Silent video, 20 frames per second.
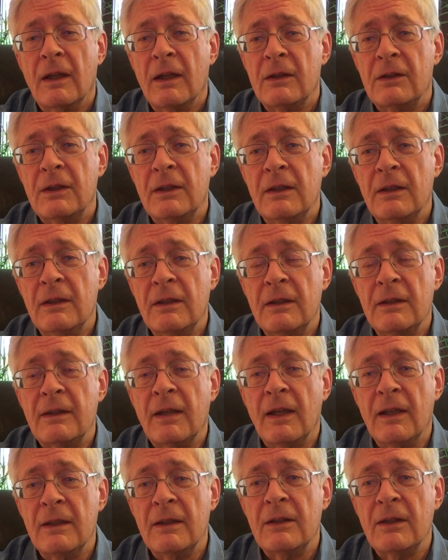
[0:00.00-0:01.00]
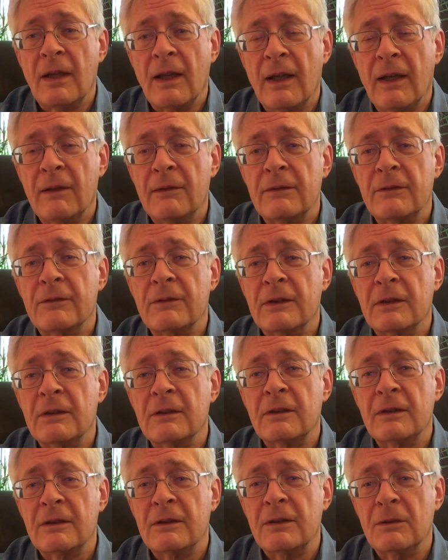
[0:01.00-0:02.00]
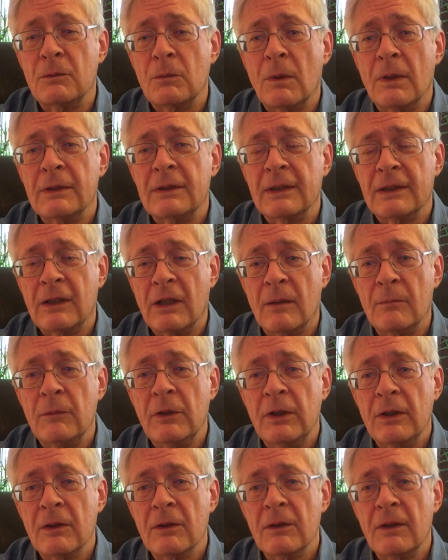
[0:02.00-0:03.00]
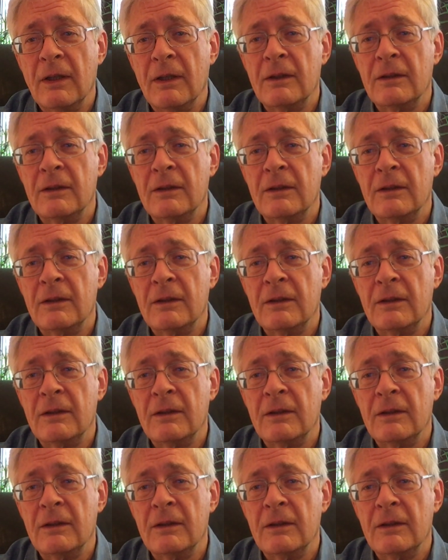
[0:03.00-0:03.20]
she didn't intend to want to come here